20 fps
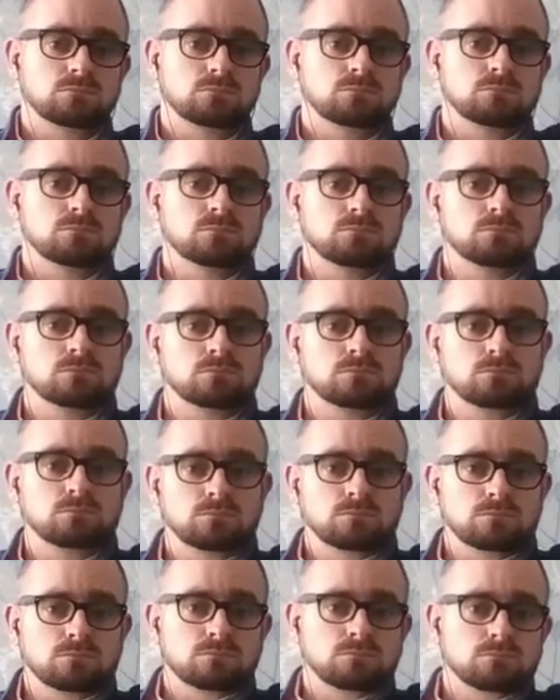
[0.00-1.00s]

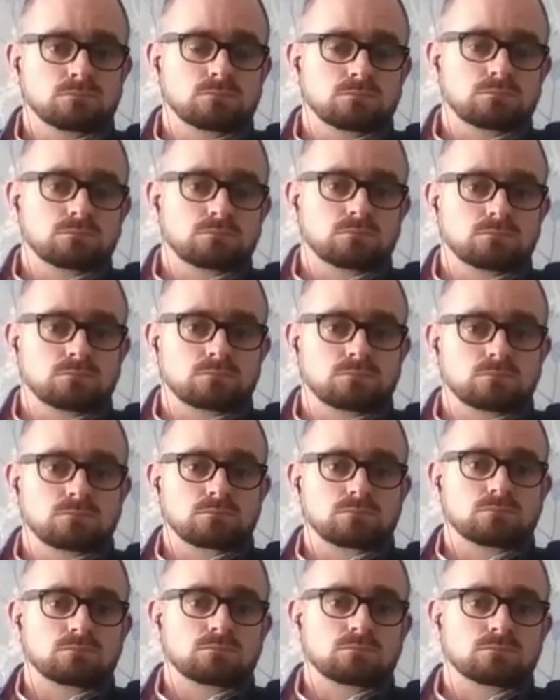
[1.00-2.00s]

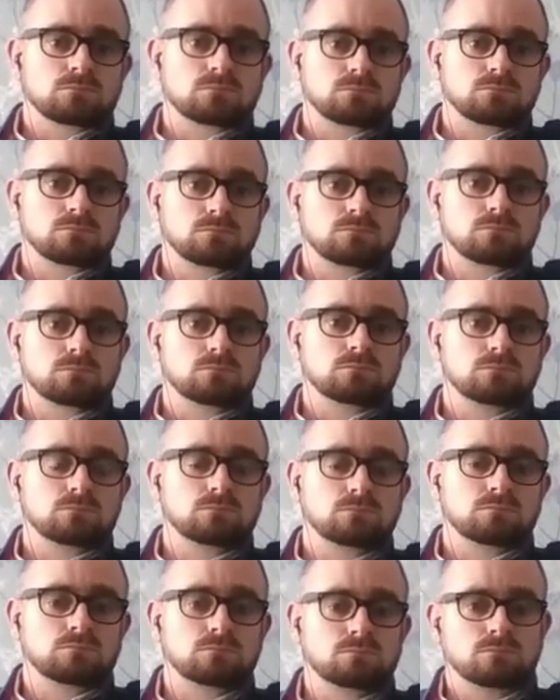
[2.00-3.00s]

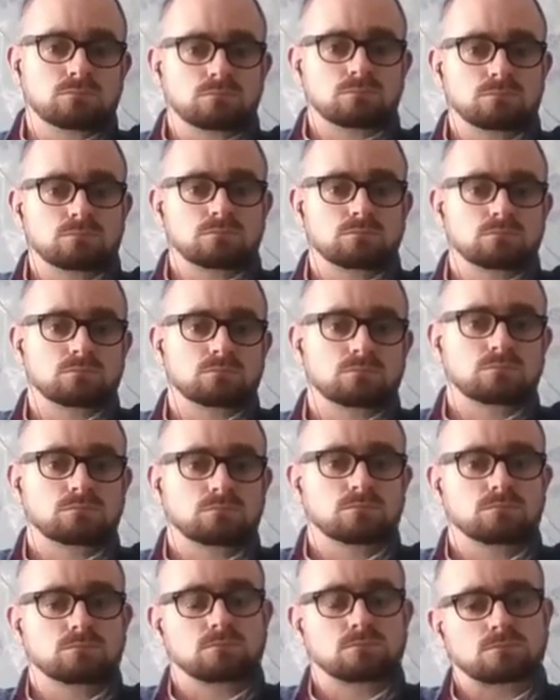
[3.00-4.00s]

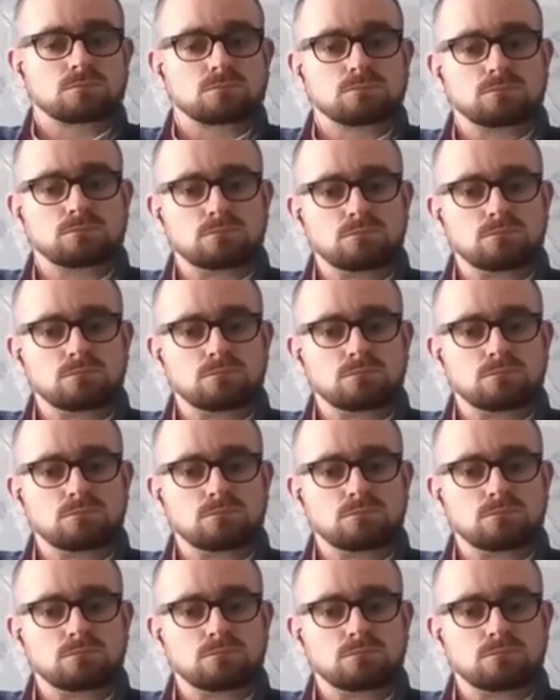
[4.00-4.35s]
(silent)